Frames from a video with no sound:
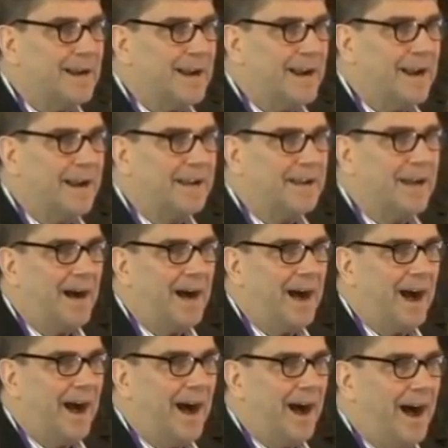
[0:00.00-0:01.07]
And
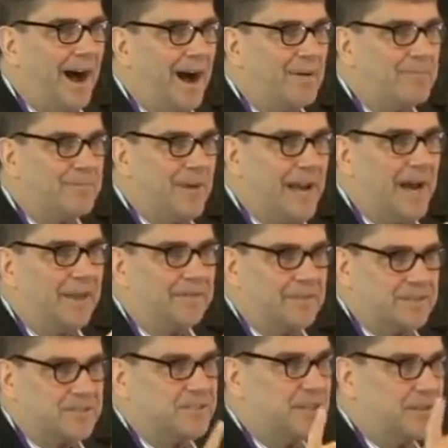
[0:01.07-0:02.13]
I found,
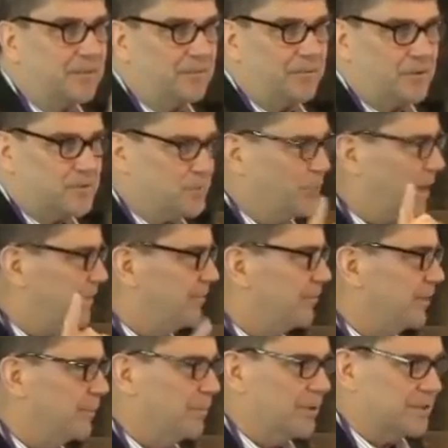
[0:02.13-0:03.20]
this is in the first wave
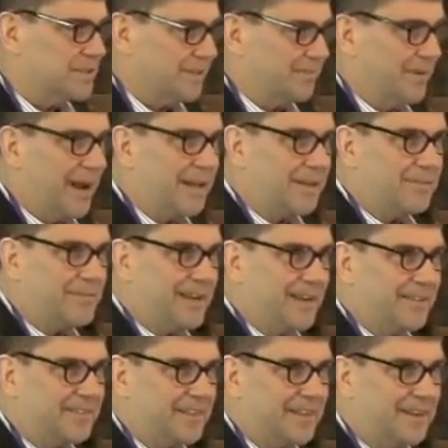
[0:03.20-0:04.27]
of e-books, I finally
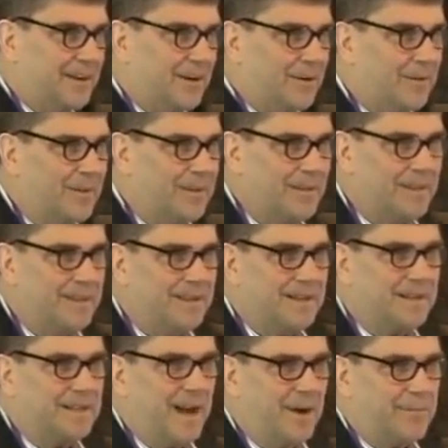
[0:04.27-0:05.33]
found a, uh,
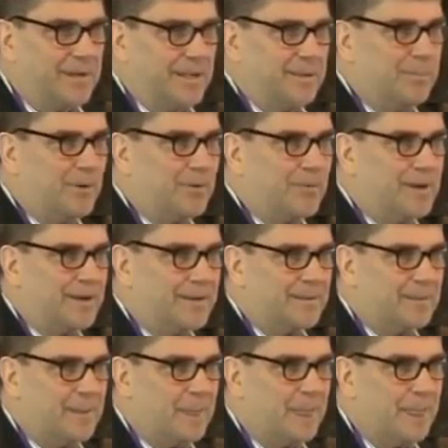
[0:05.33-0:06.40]
a guy with an e-book reader.
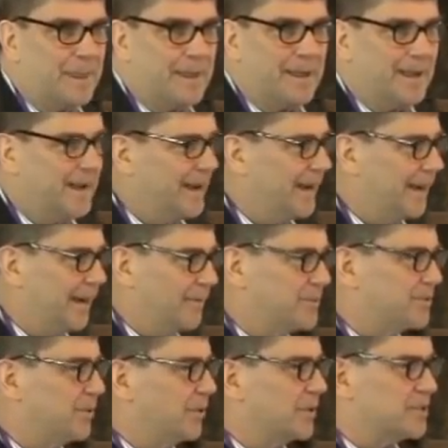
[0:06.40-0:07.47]
And I
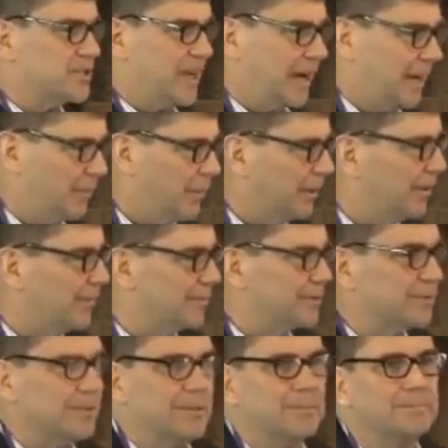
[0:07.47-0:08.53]
was so excited, I went over
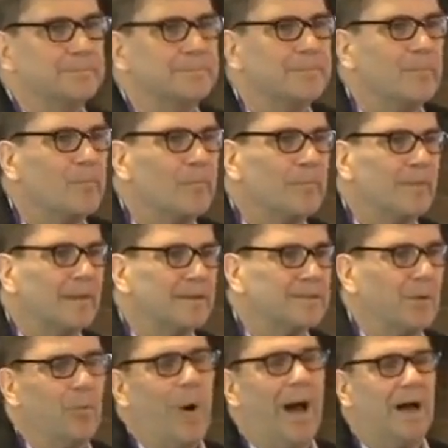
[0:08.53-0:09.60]
to him. I
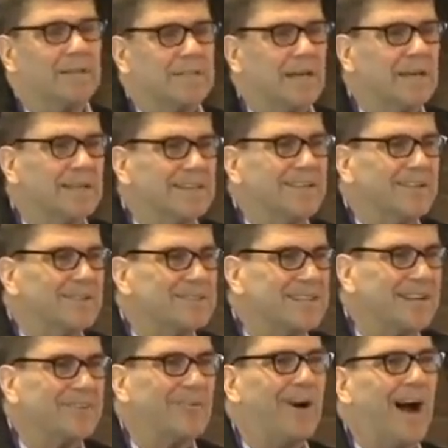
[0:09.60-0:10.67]
said, wow, is that, you know, is
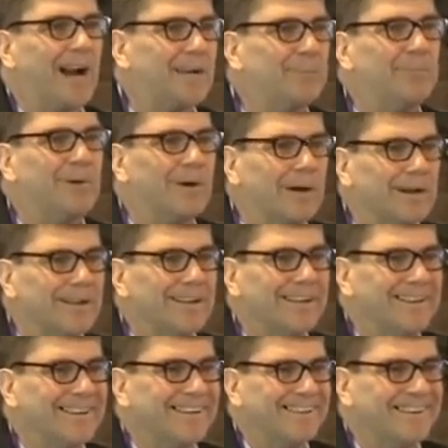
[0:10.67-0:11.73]
that a rocket book?
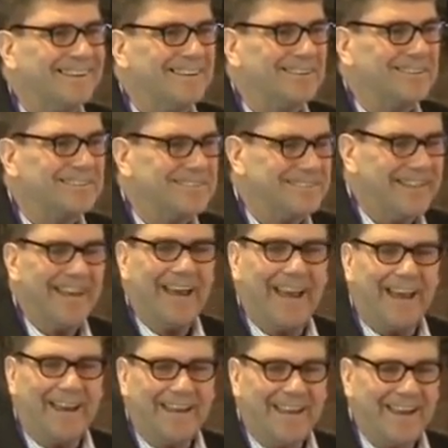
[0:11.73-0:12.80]
You know, he said,
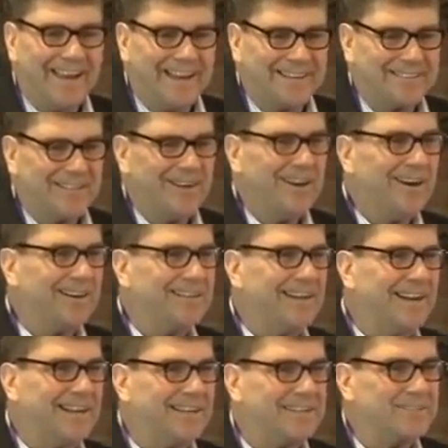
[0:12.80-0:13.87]
yeah, yeah. I said, oh,
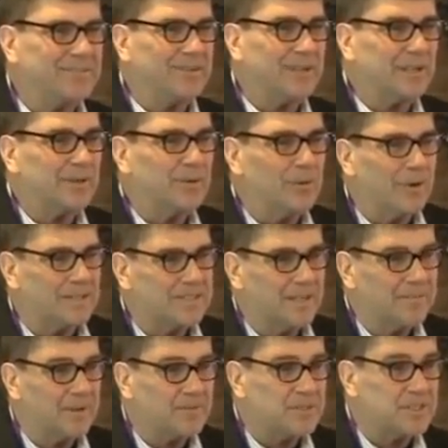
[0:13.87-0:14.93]
God, that's really cool. I said,
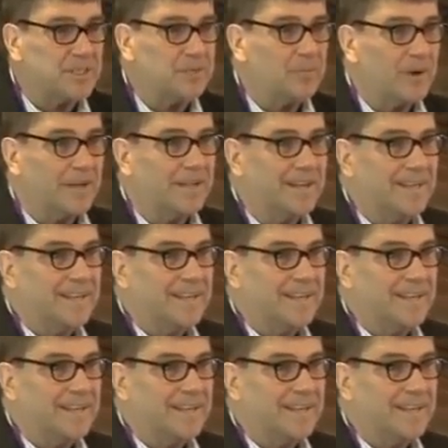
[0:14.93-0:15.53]
I've never seen one.